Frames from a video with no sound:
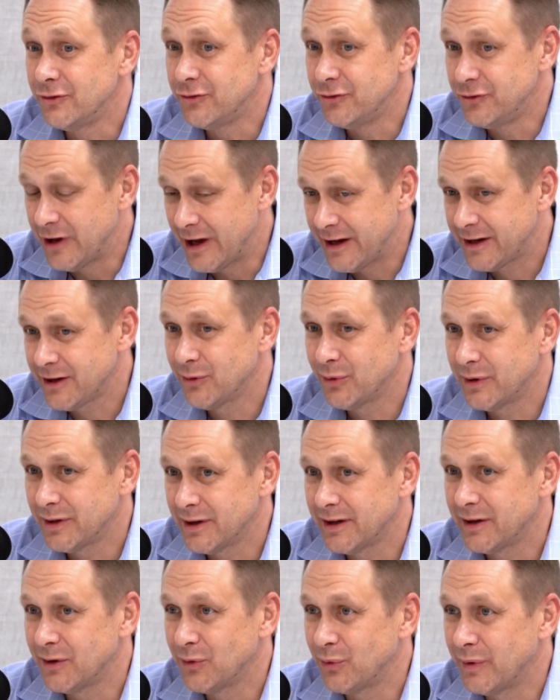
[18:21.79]

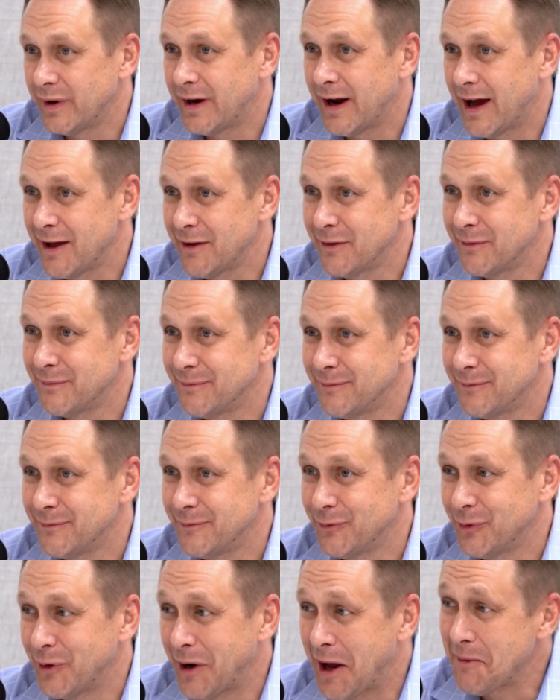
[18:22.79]
Genuinely, when I
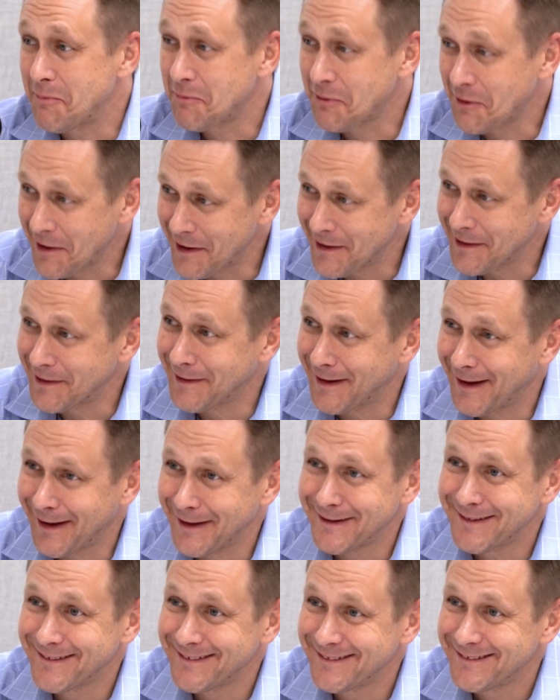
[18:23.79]
when I pray at
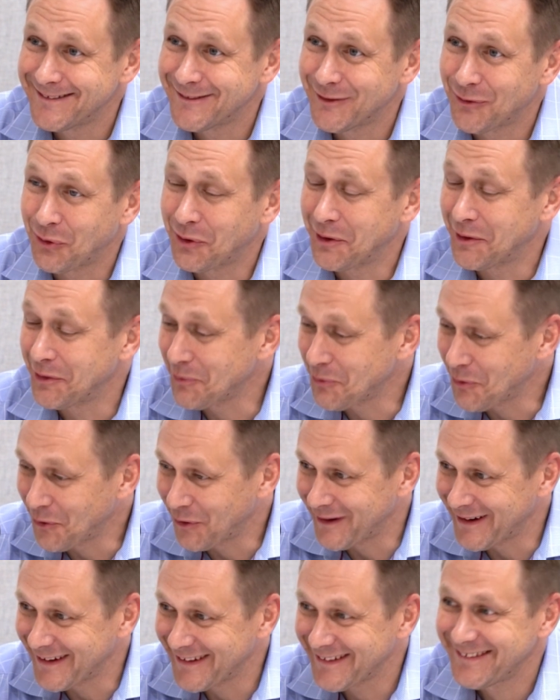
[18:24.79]
night or in the
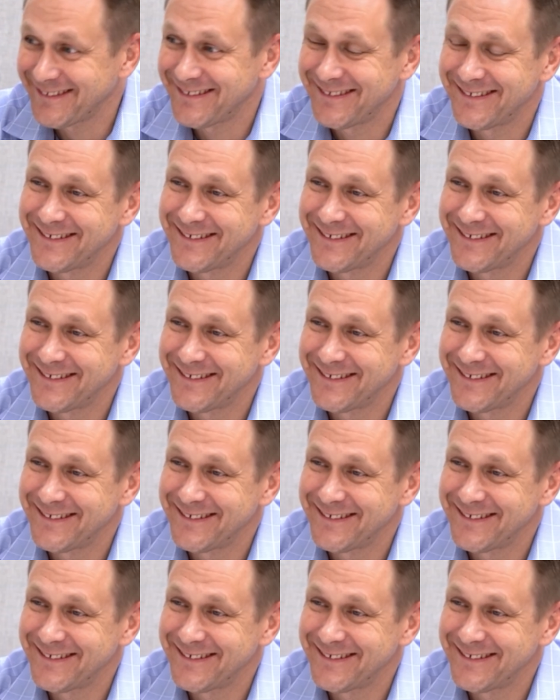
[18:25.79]
morning,